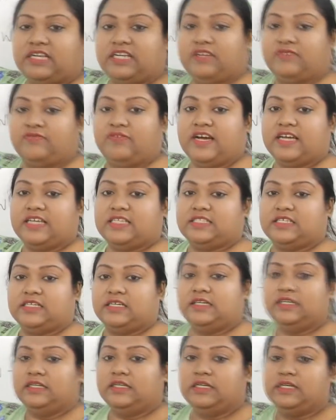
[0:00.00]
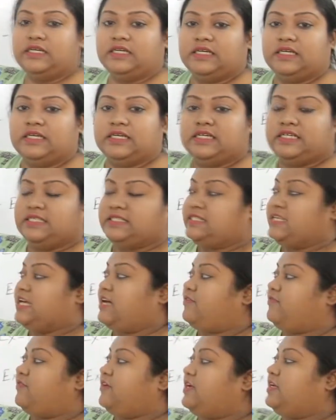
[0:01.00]
divisor.
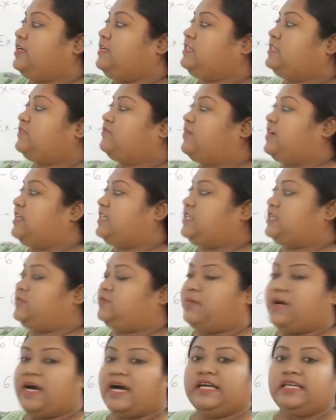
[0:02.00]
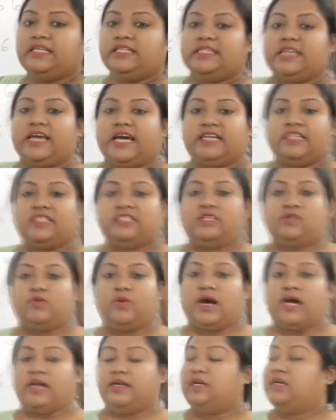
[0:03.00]
7 divided by
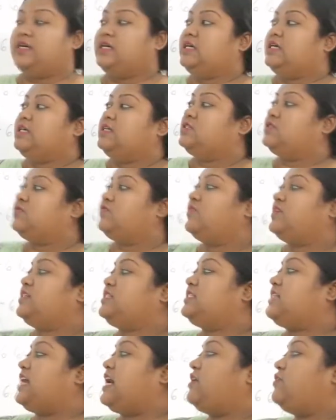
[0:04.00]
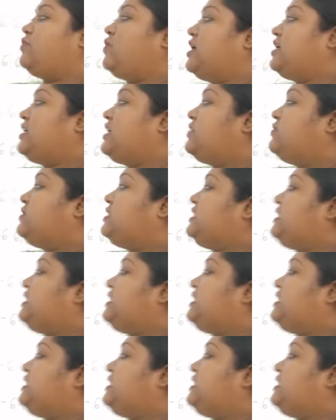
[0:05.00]
91. So first what I will